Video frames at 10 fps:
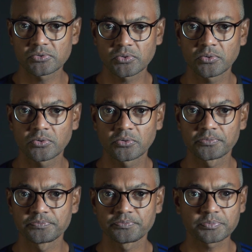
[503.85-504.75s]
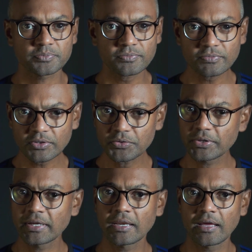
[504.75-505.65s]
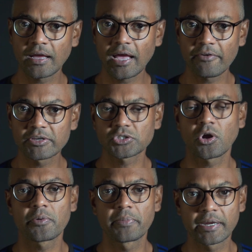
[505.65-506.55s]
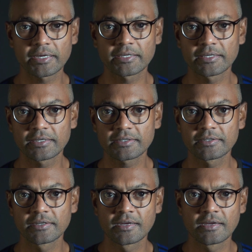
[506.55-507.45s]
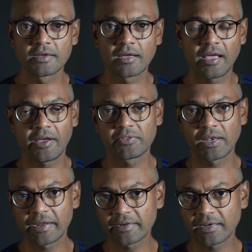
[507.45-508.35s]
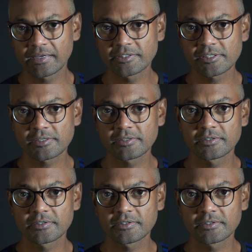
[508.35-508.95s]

So you can have a short break here, have the light lunch,